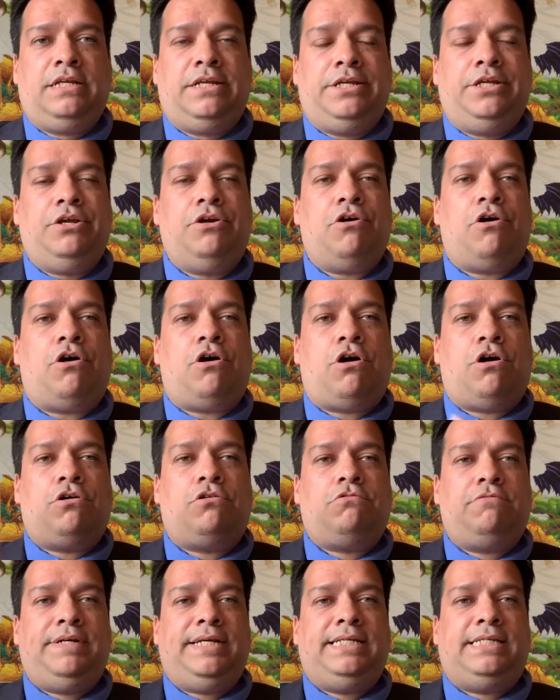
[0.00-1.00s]
you
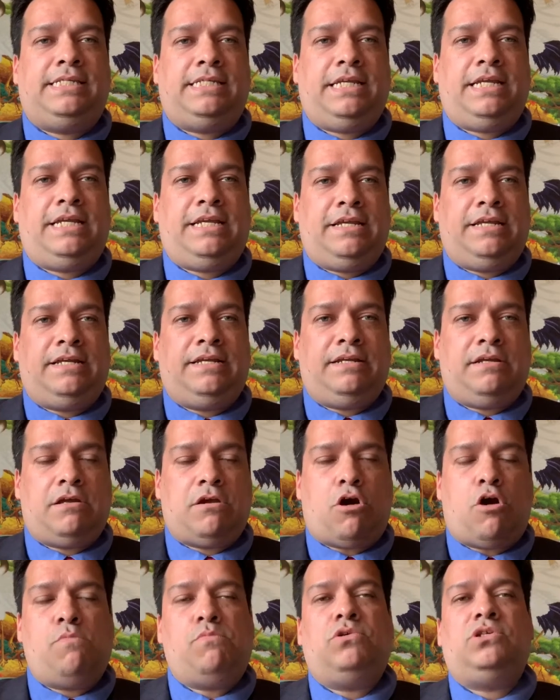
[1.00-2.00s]
always see
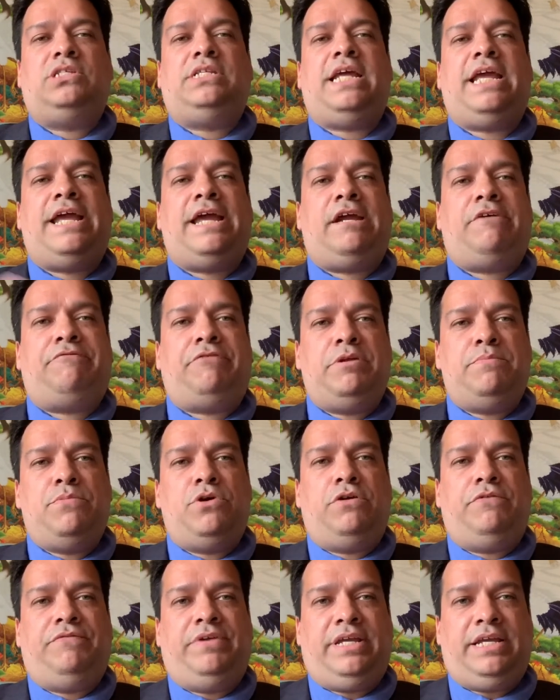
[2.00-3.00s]
almost every
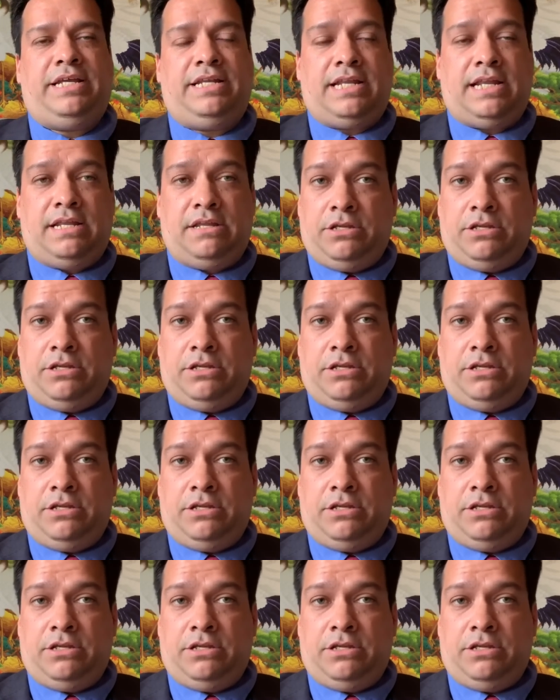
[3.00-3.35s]
movie